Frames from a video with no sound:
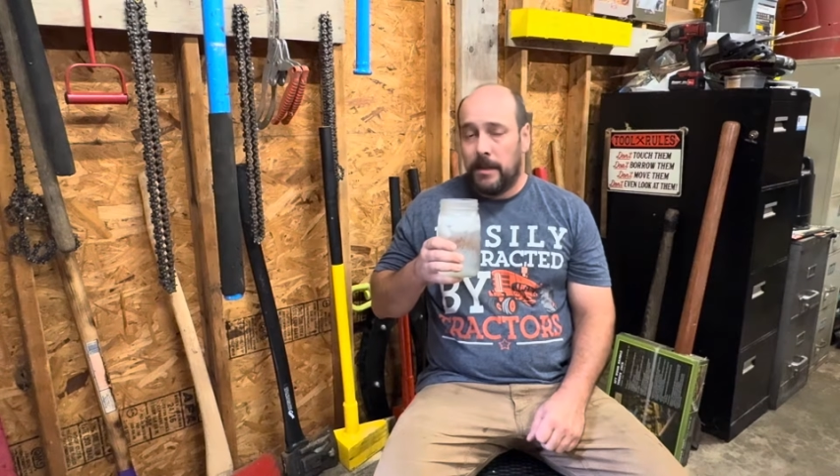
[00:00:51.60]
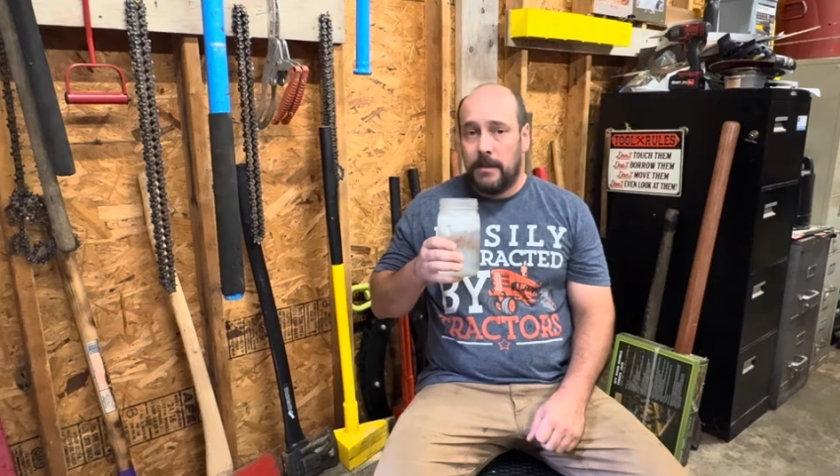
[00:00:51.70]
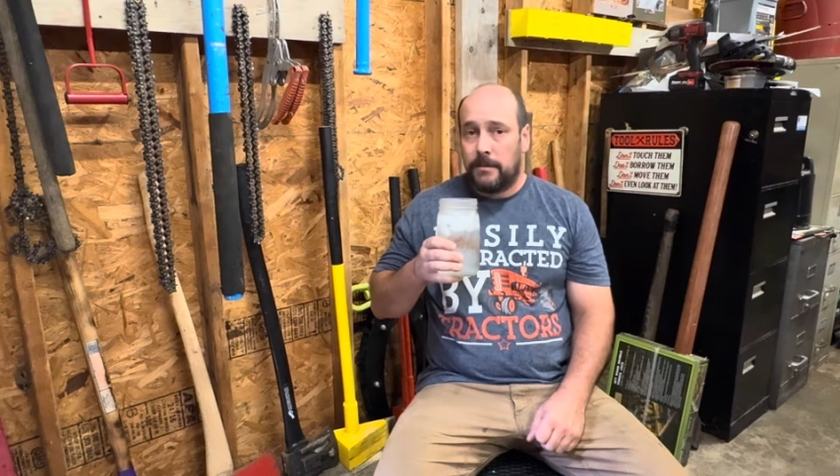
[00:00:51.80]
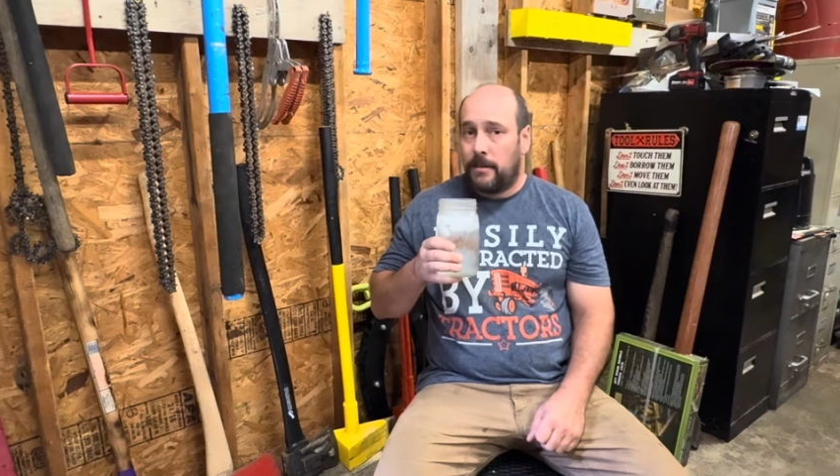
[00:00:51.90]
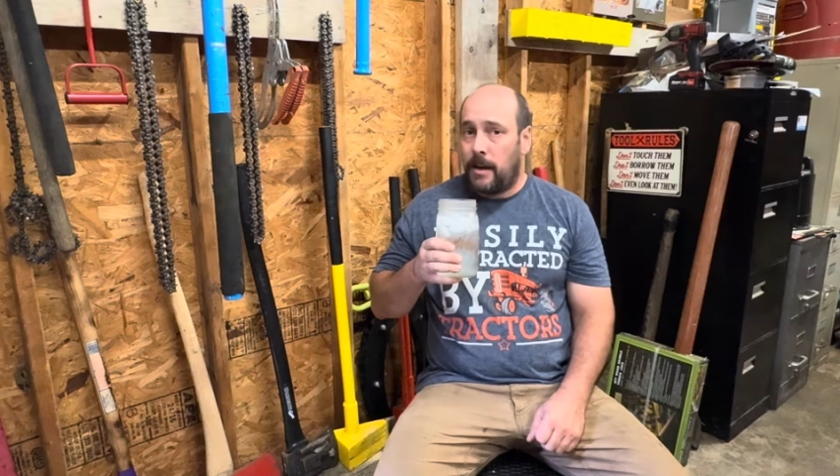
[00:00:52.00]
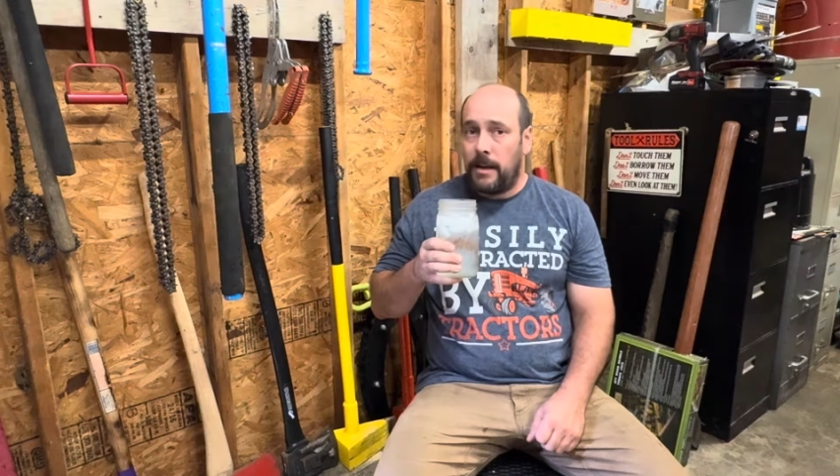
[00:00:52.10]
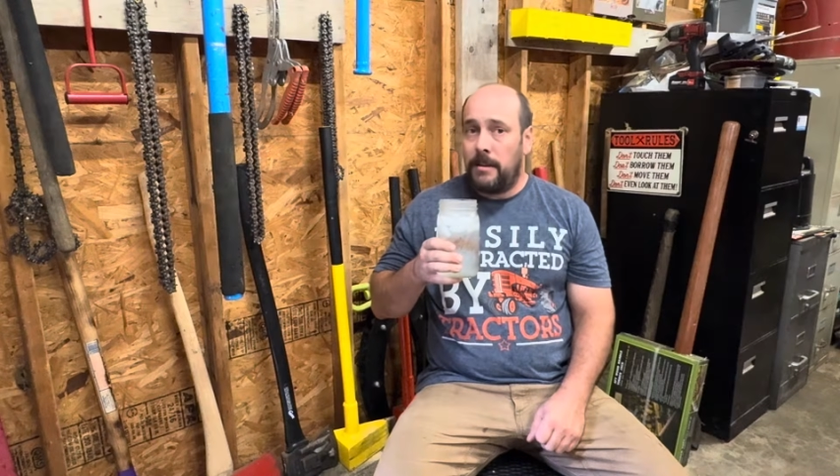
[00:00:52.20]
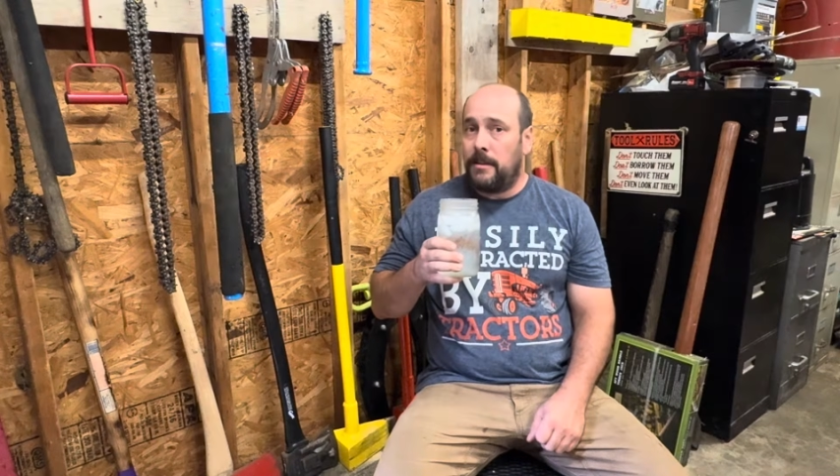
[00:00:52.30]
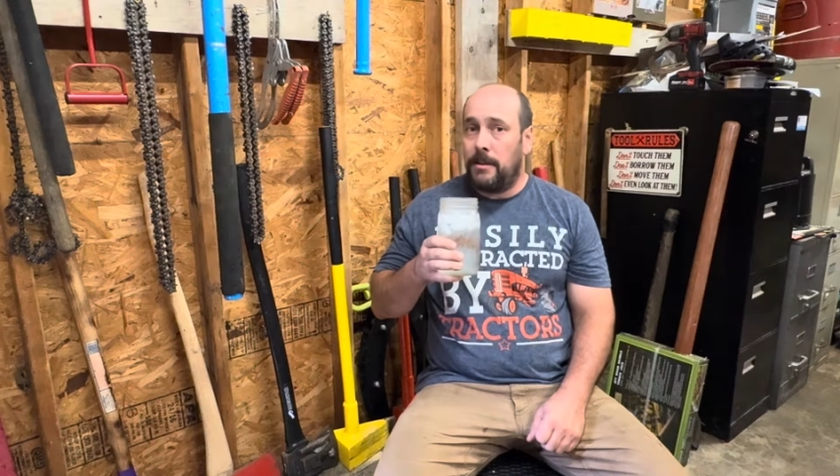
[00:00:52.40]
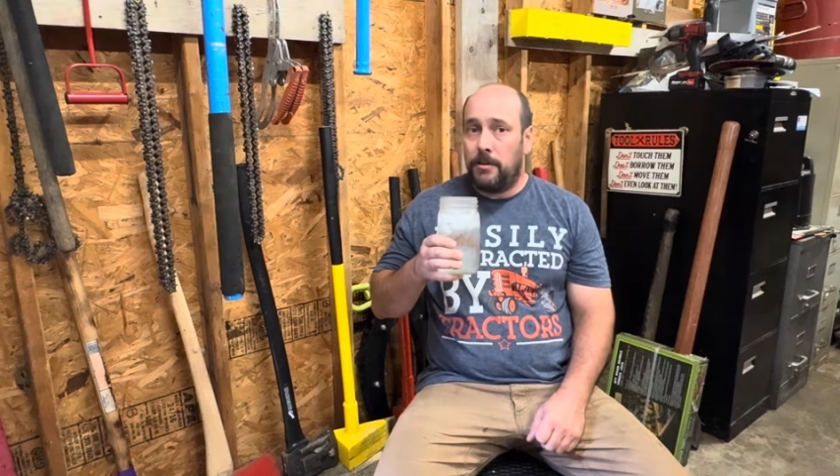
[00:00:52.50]
it's not
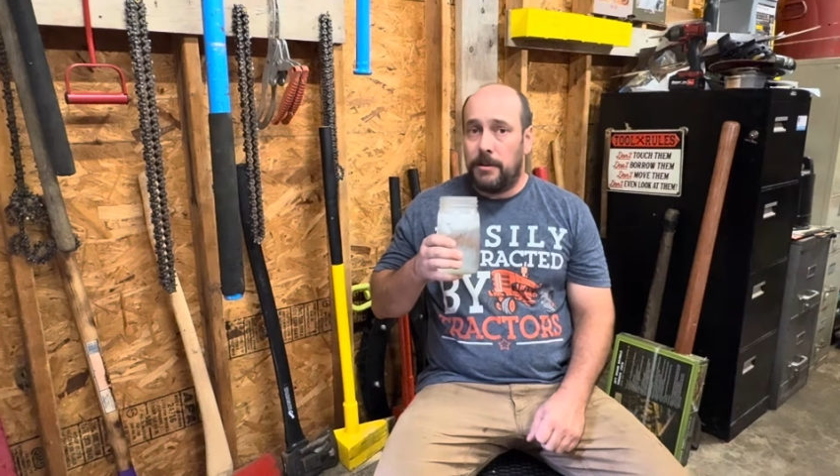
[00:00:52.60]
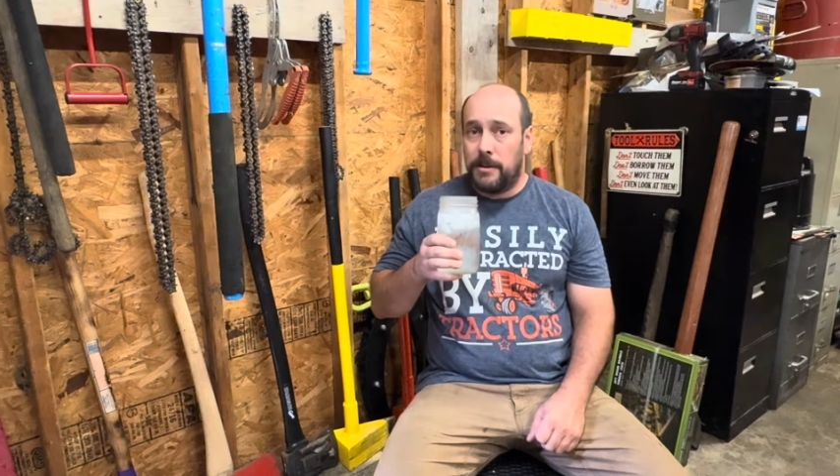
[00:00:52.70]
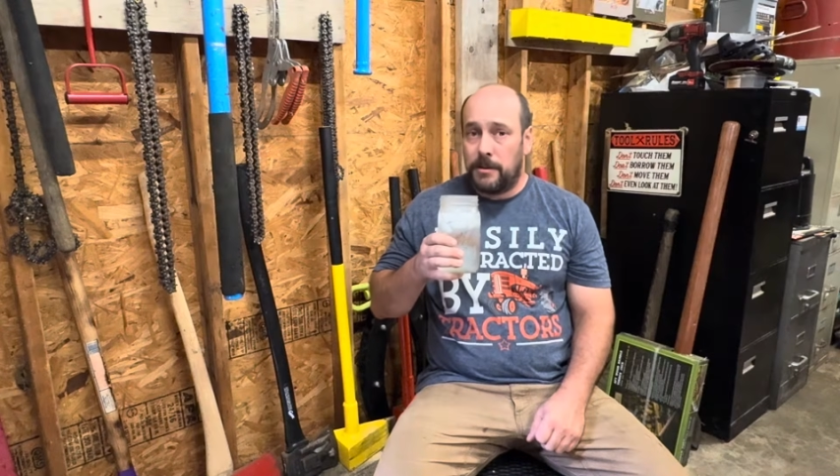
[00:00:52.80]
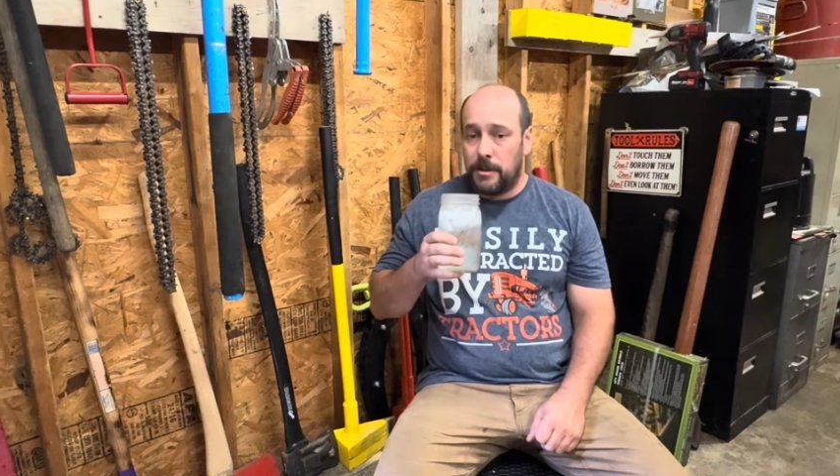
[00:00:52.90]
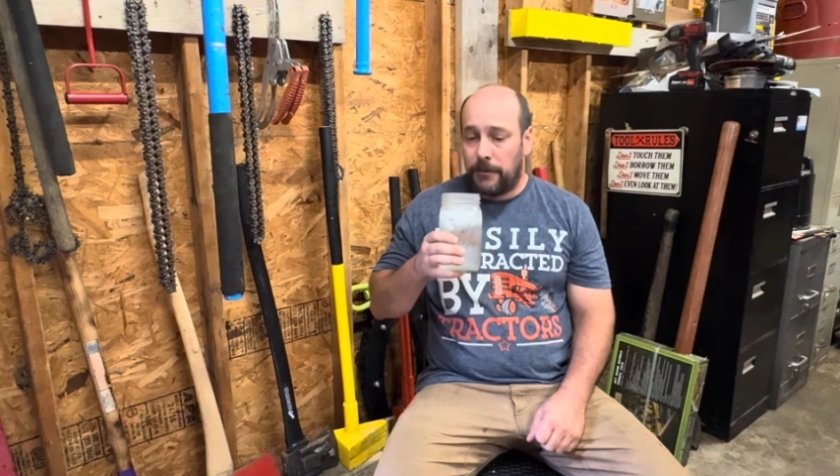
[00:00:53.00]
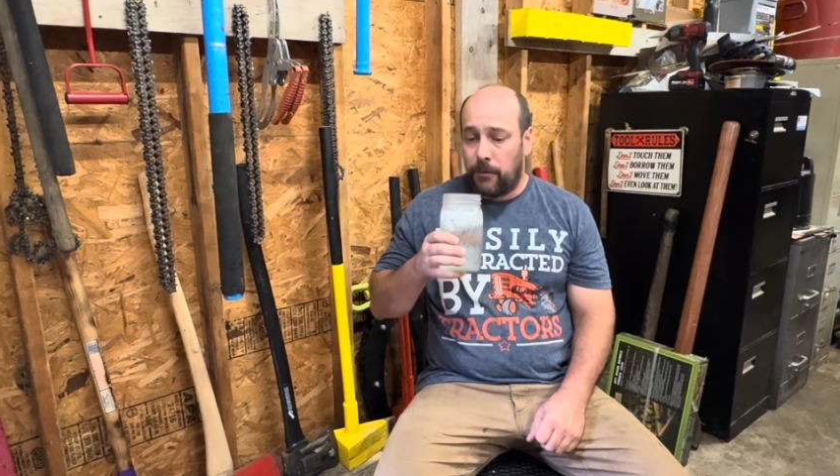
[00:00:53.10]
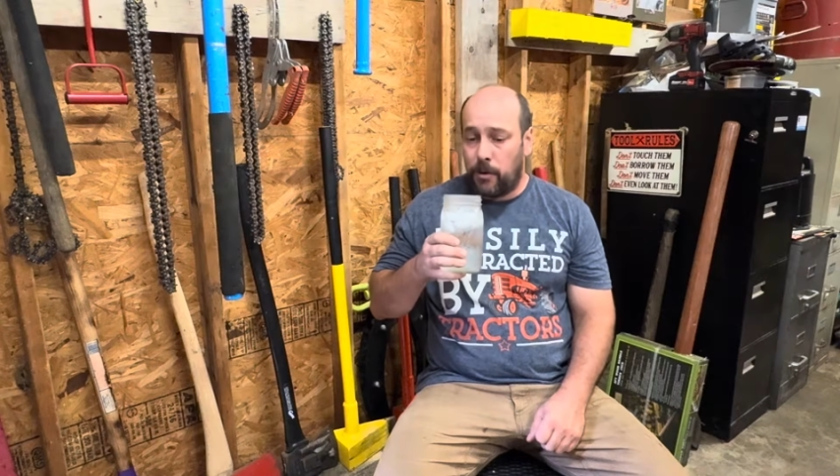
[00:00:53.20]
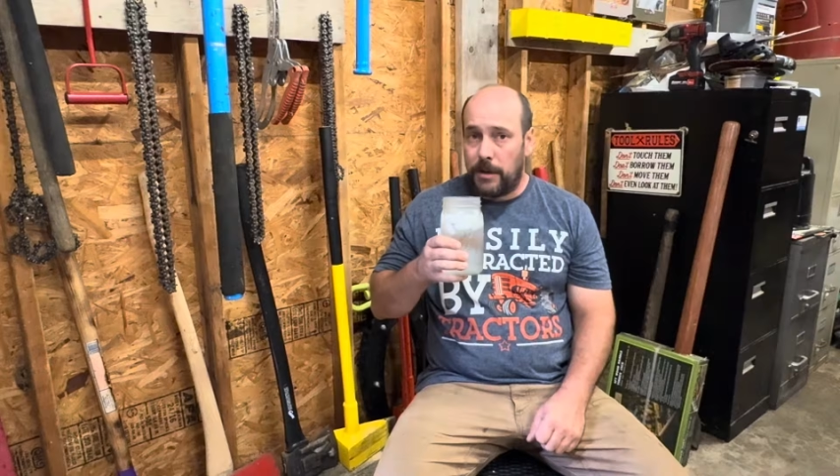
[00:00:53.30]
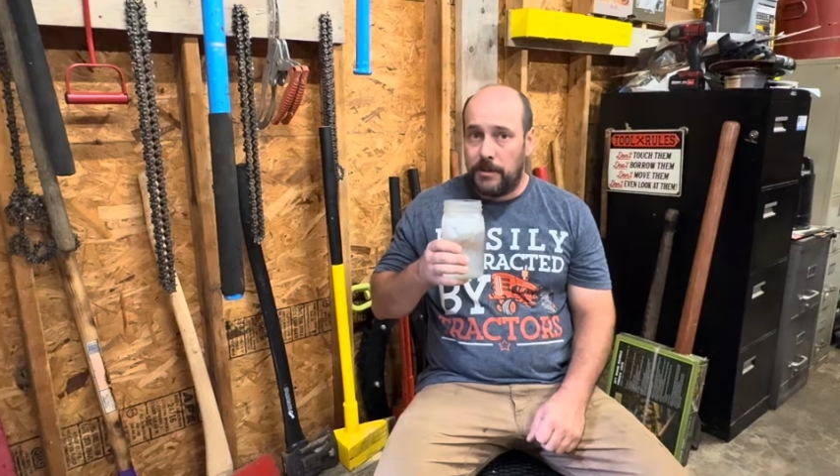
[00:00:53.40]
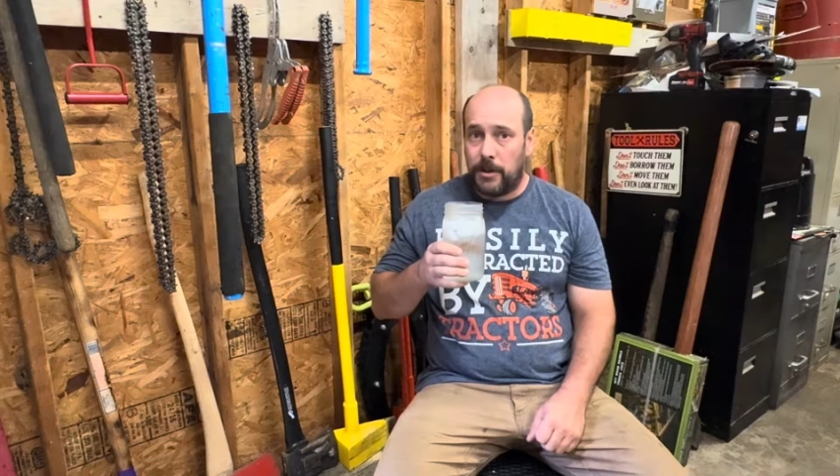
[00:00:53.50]
easy doing this in your 40s,